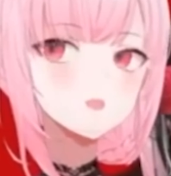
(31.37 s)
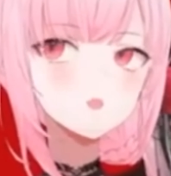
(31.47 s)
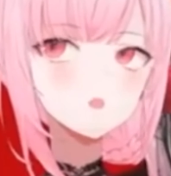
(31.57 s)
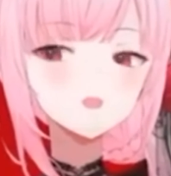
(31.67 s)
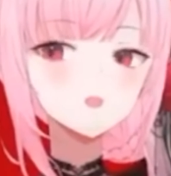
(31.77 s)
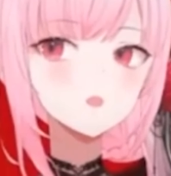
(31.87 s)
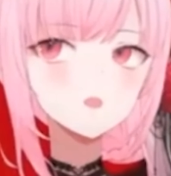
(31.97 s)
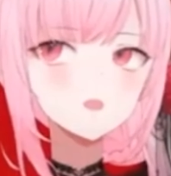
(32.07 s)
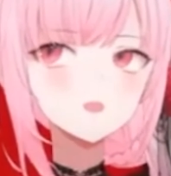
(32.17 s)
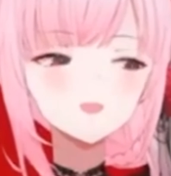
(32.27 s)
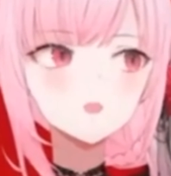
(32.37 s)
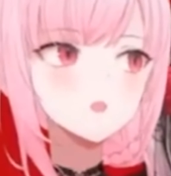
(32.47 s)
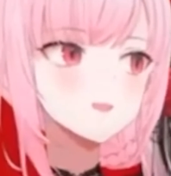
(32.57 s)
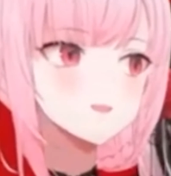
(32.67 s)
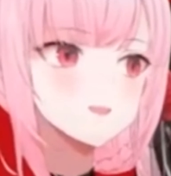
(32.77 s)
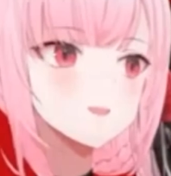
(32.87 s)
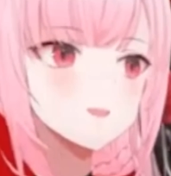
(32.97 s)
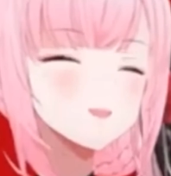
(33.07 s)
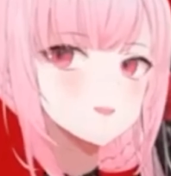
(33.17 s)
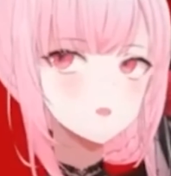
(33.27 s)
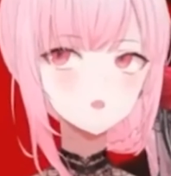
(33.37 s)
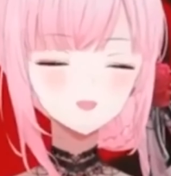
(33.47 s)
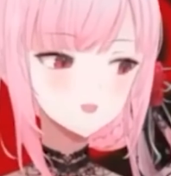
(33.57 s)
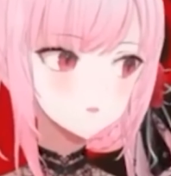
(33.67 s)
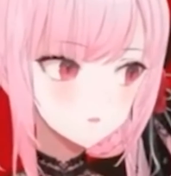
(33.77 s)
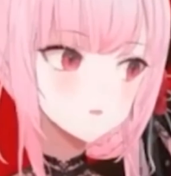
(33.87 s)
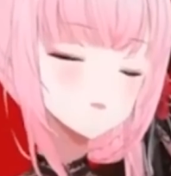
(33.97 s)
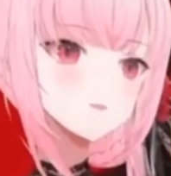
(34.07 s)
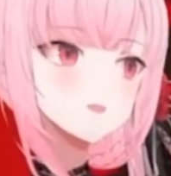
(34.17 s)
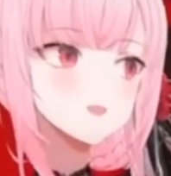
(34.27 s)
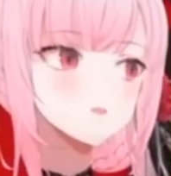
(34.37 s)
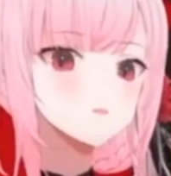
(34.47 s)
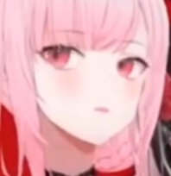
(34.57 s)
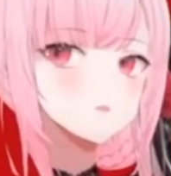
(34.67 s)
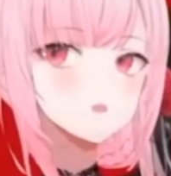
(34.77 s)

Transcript: the bank or anything. I mean like they bring out the really nice dessert